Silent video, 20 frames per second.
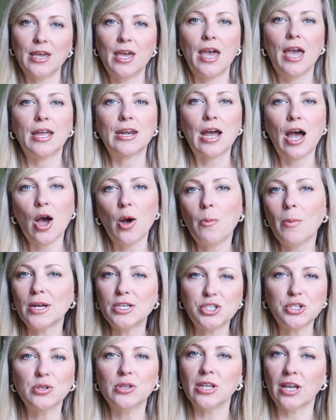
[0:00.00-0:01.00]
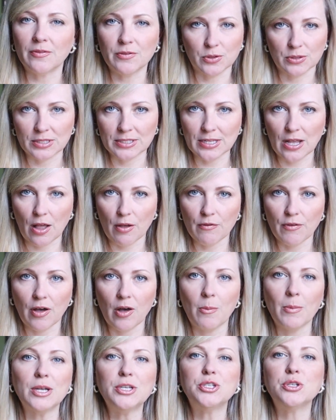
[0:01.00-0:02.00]
and how much you love yourself,
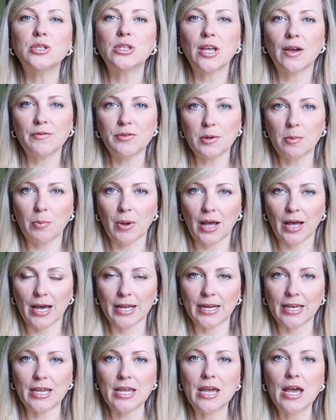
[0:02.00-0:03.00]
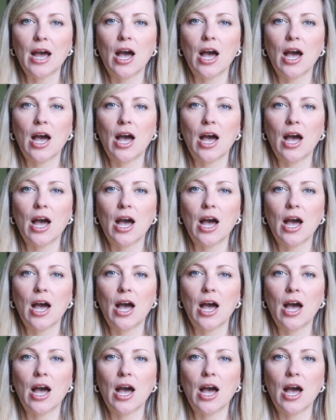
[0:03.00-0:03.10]
how much you love your body,